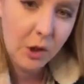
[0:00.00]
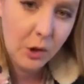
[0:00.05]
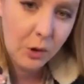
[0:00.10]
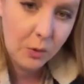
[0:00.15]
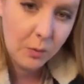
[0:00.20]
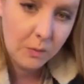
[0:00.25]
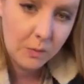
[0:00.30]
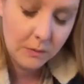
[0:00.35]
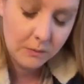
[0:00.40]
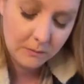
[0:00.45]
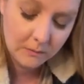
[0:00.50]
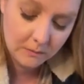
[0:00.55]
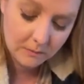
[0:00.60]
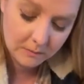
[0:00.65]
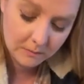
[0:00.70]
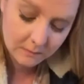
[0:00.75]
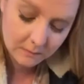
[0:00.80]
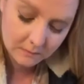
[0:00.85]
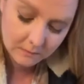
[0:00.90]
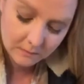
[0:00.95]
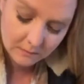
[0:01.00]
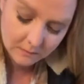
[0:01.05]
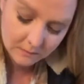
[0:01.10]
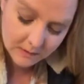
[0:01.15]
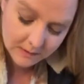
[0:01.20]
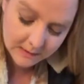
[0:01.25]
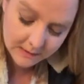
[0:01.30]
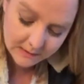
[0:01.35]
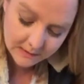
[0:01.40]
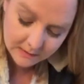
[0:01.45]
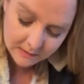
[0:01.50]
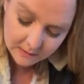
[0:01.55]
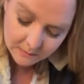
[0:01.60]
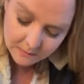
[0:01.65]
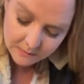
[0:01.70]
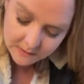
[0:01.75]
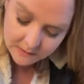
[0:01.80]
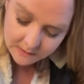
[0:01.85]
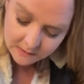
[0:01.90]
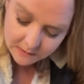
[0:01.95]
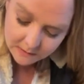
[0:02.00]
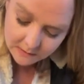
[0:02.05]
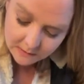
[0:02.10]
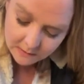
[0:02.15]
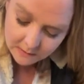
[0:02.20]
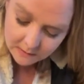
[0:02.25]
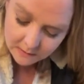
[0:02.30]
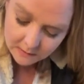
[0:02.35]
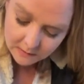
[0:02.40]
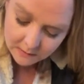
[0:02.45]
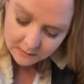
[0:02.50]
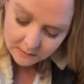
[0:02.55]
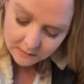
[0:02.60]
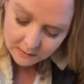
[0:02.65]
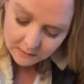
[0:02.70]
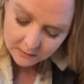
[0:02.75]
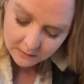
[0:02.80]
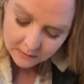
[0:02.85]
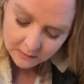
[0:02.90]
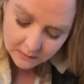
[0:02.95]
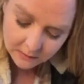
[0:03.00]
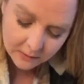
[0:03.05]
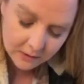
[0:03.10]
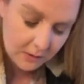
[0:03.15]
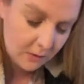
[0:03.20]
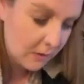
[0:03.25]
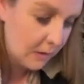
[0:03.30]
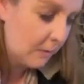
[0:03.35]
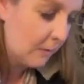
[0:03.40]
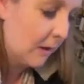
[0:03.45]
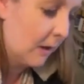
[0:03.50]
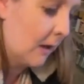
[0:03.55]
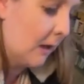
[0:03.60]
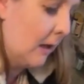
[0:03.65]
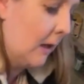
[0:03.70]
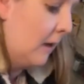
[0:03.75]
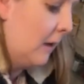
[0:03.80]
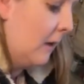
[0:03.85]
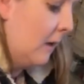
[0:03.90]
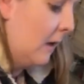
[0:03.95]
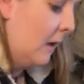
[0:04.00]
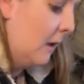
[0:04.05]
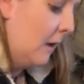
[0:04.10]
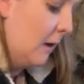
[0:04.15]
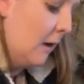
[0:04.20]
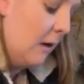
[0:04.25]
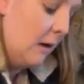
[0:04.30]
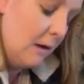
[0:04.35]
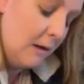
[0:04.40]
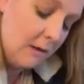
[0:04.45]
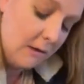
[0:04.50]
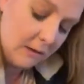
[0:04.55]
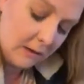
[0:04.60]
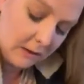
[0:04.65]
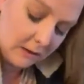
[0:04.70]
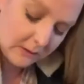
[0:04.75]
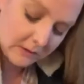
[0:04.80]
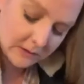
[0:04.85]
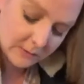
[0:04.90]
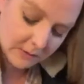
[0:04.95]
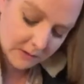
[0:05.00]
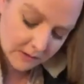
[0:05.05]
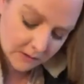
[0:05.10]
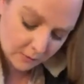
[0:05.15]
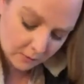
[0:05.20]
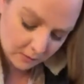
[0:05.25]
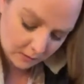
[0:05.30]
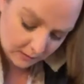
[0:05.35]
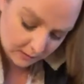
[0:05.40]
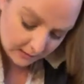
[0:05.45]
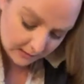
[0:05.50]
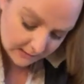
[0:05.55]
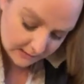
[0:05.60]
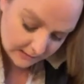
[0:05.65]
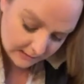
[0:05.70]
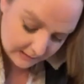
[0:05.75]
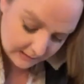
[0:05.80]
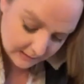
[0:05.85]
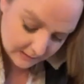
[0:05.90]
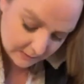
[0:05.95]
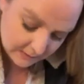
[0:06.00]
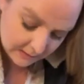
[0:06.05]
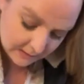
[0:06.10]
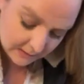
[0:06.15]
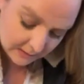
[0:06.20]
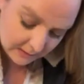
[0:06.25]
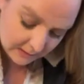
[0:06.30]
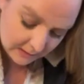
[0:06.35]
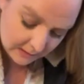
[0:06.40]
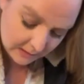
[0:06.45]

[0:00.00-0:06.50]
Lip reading: cube systems, you know, that you can buy, like you're supposed to organize things with.